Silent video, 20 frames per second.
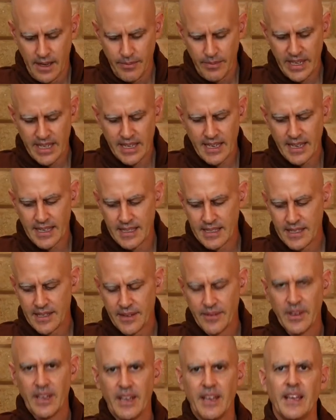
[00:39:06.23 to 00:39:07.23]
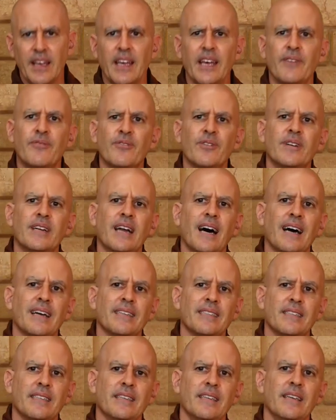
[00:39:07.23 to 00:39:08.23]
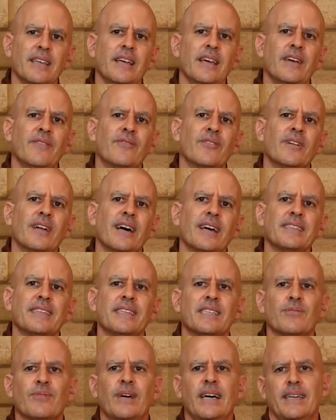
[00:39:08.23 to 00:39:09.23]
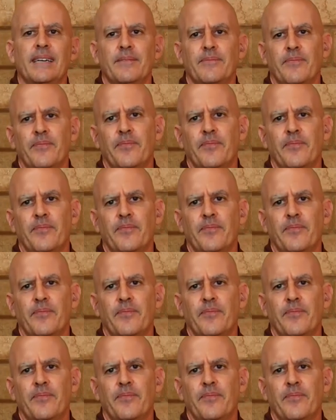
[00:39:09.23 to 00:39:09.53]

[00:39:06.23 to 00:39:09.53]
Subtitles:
Because if we're not this way,